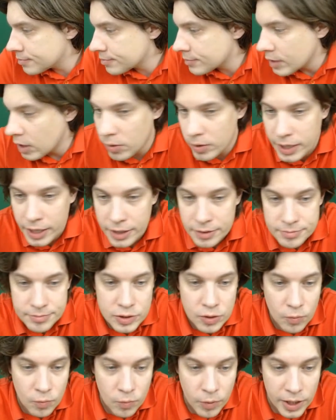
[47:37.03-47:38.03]
Okay,
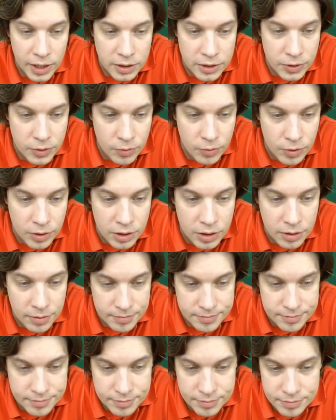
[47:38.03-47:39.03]
so while you are
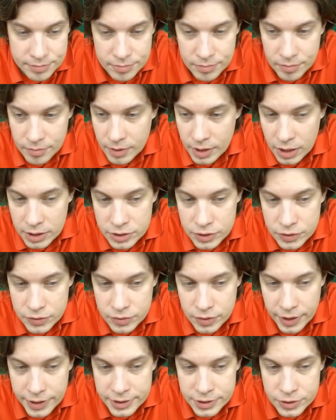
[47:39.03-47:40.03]

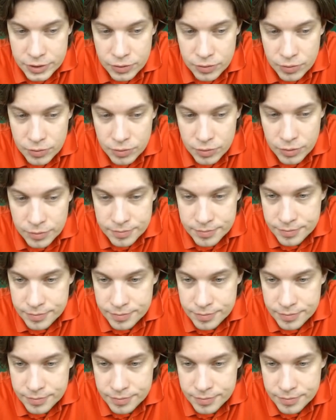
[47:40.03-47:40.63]
trying to